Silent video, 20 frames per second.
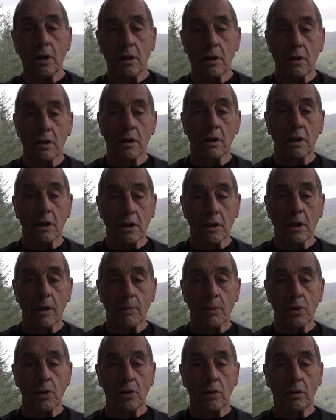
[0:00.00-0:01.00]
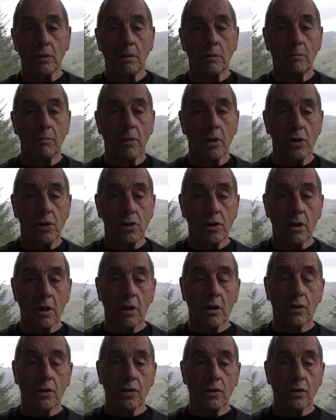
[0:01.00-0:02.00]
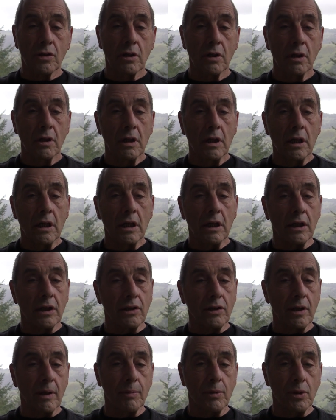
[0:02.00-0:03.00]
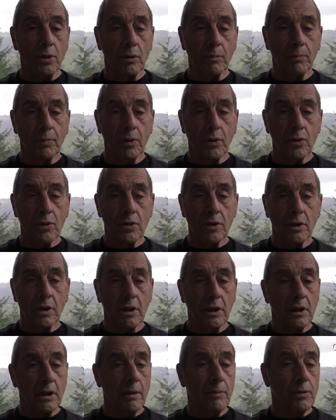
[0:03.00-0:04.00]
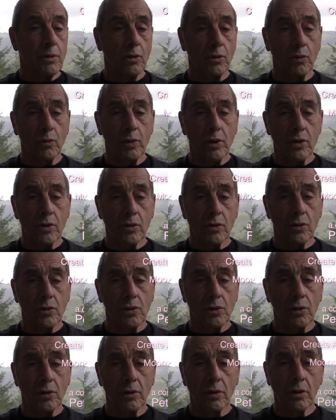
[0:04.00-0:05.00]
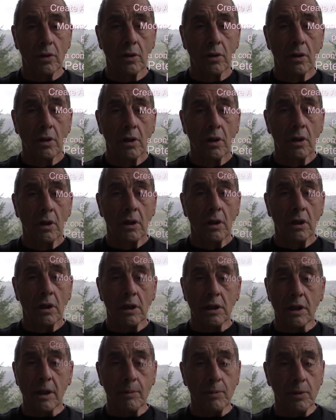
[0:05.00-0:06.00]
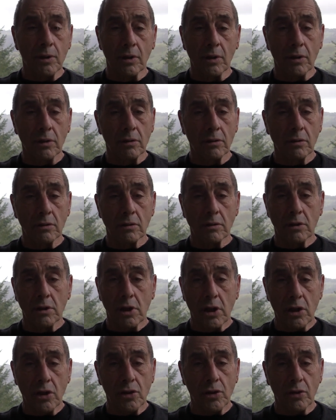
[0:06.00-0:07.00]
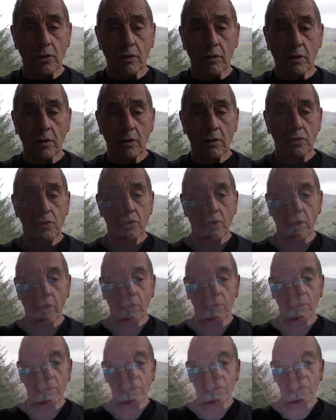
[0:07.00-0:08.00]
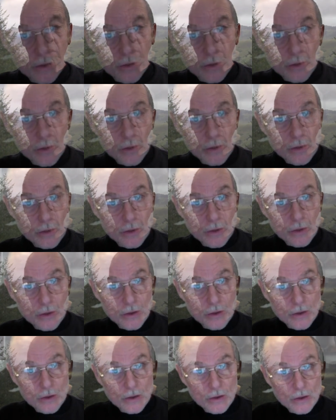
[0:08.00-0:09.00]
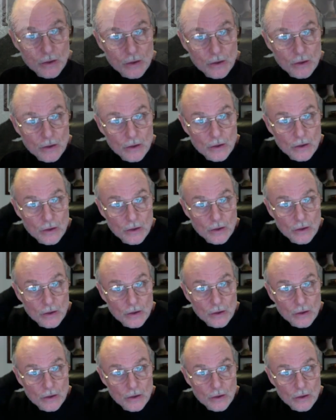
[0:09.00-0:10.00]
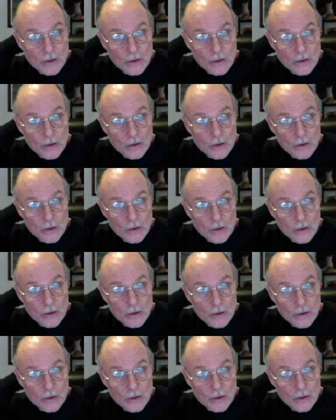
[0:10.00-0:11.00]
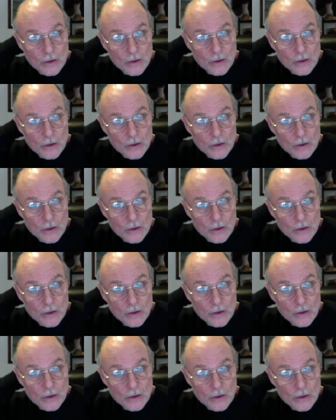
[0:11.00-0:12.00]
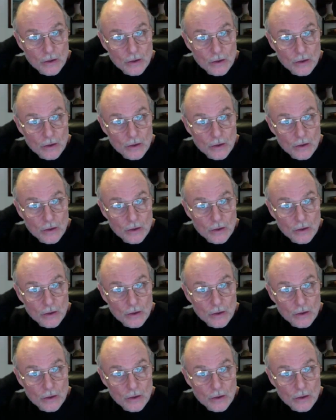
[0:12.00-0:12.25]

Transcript: He's an exceptional martial artist, an exceptional person, exceptional researcher, exceptional teacher, generous, gifted. Okay, so all I want is, you know, the answer.